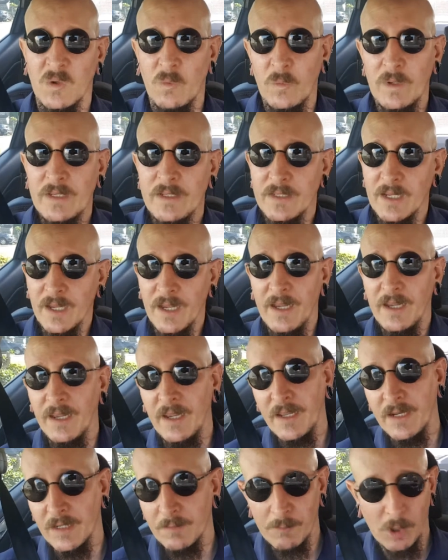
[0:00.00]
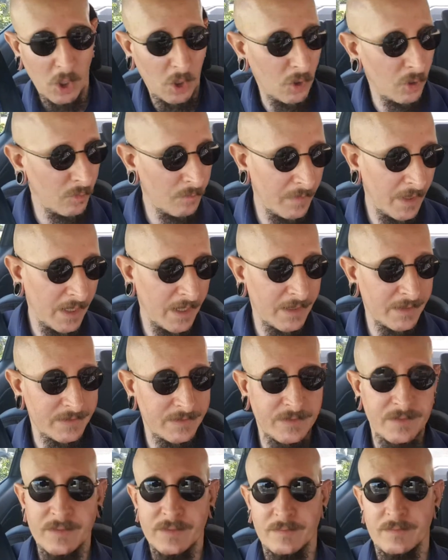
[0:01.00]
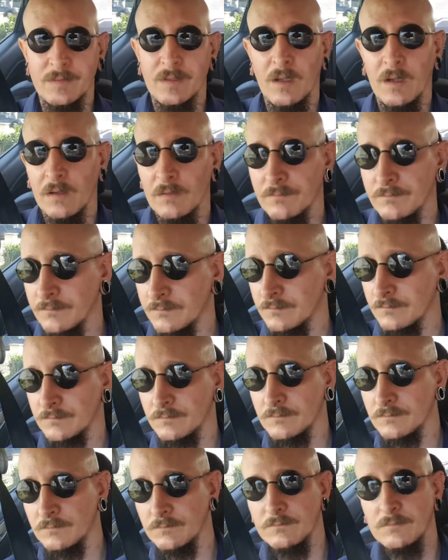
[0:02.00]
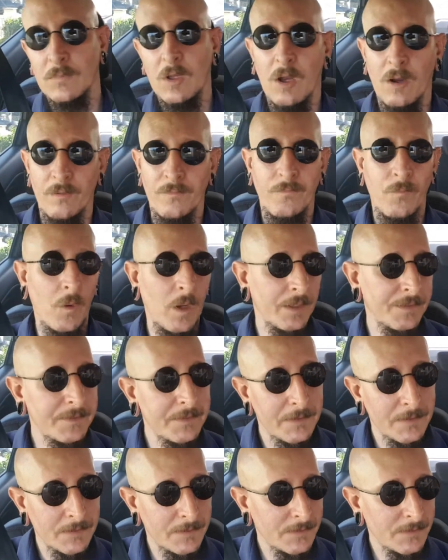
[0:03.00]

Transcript: weekday, and I'm home at yeah, half one.